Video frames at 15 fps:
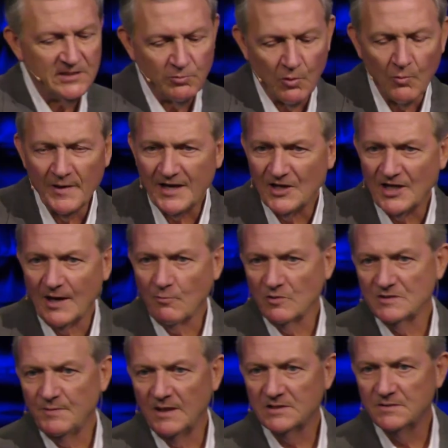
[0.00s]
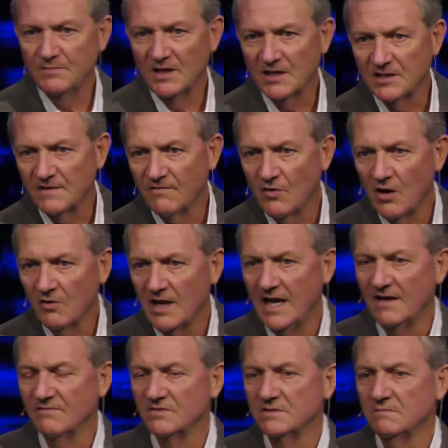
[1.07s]
where we can take responsibility for our
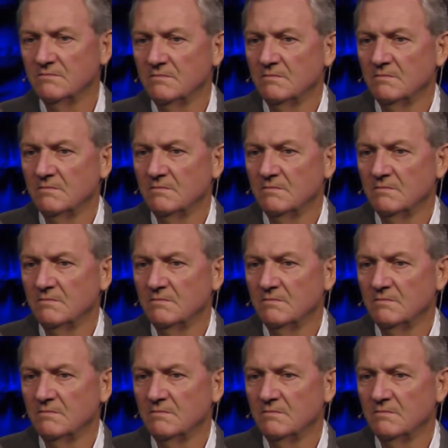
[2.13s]
lives.